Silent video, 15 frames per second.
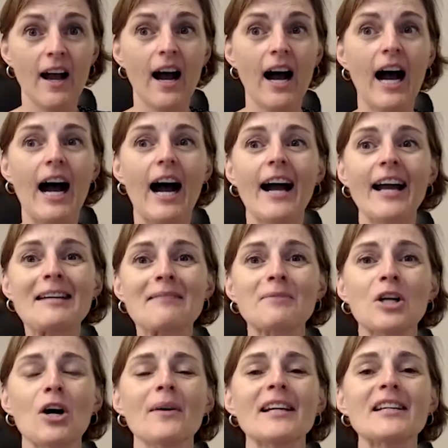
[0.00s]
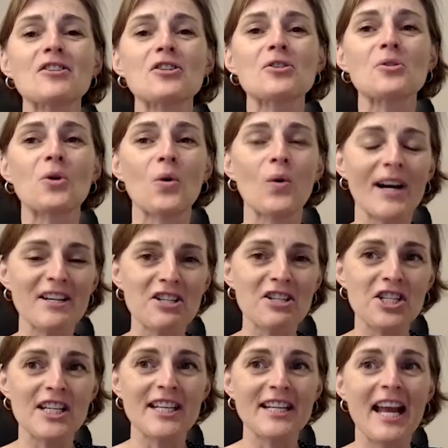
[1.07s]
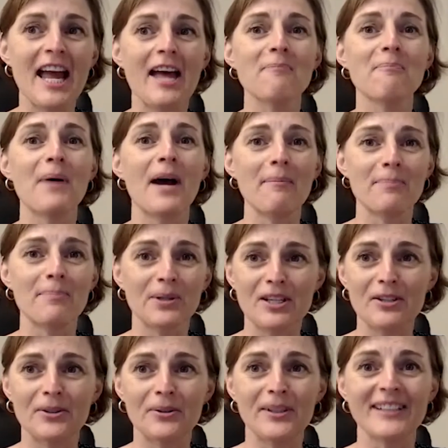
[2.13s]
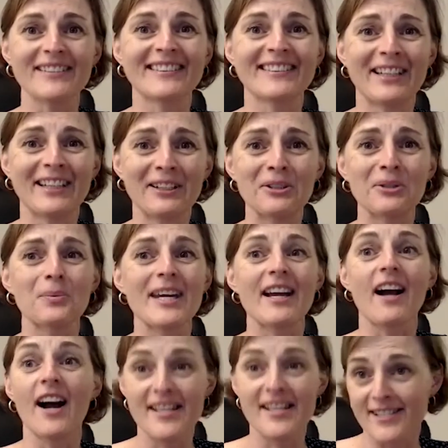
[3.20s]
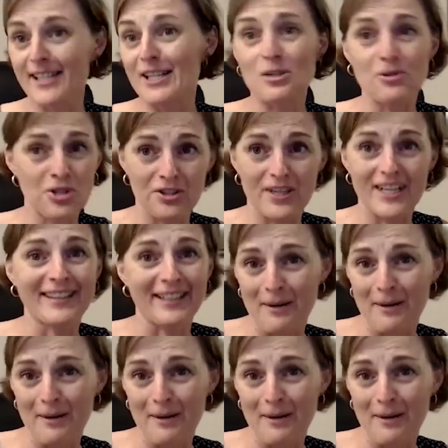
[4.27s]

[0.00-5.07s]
I am going to question and pepper you until I set you straight that I'm